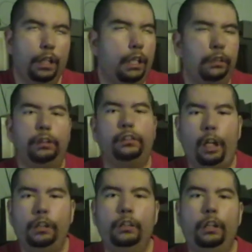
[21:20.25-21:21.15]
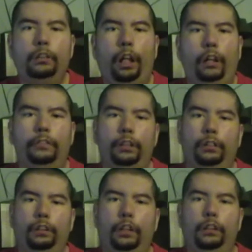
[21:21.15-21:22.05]
it's a fascinating
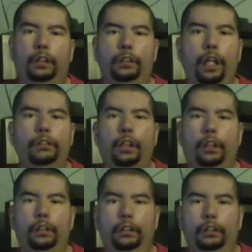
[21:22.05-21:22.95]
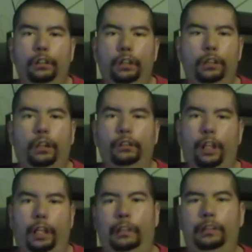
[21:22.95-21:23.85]
documentary. The narrator is
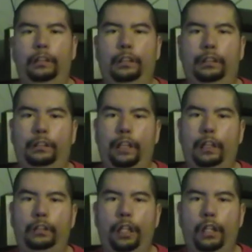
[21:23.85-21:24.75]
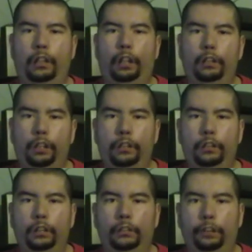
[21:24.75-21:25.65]
great. It's Lance
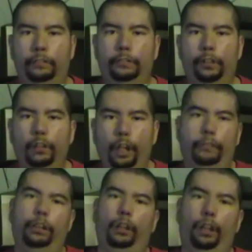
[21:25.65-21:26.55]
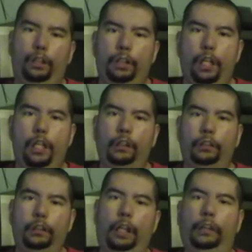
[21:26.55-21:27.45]
Henriksen from Pumpkinhead
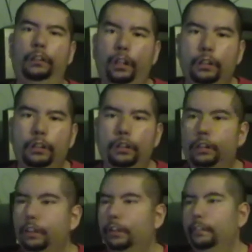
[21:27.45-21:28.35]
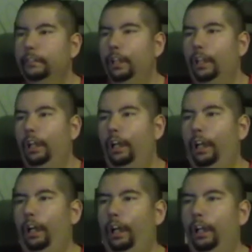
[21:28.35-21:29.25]
and Aliens.
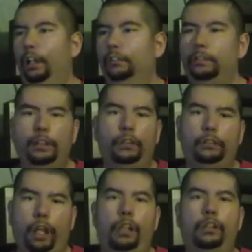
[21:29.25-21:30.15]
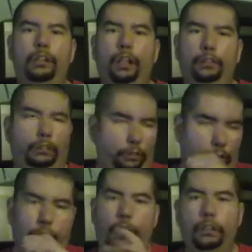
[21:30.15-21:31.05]
Very
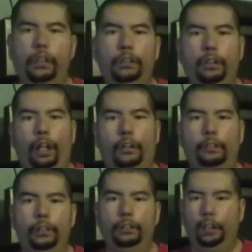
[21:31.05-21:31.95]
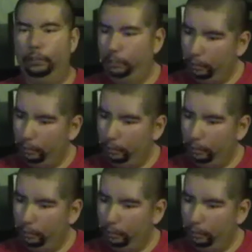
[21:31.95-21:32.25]
fascinating documentary.